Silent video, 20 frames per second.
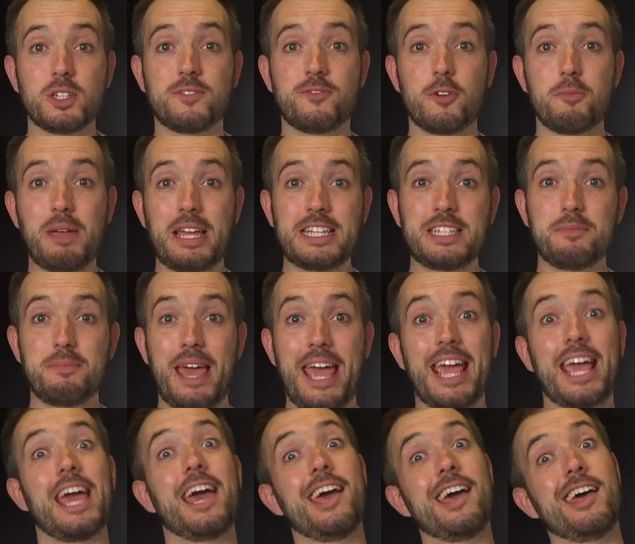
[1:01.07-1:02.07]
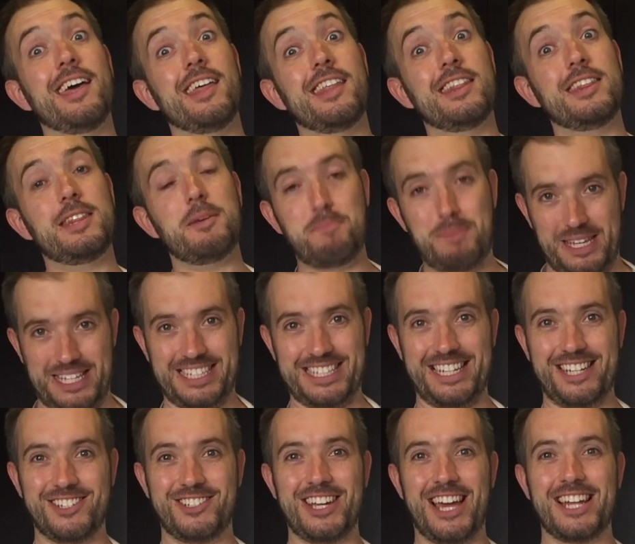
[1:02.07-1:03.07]
was for me to make the
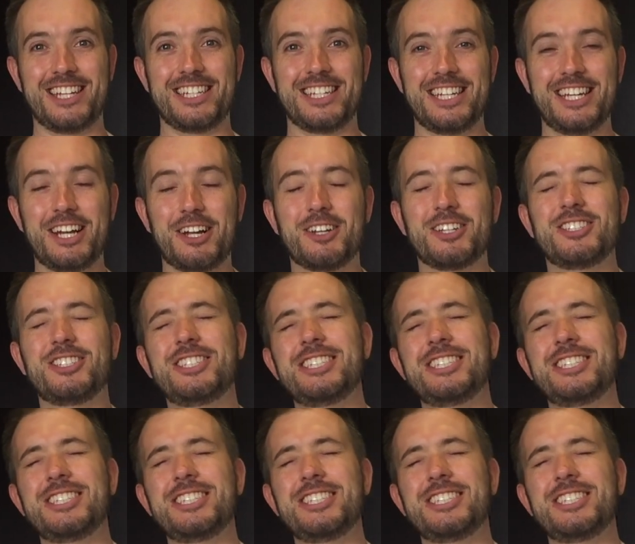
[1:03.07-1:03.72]
Biscuit Chandelier.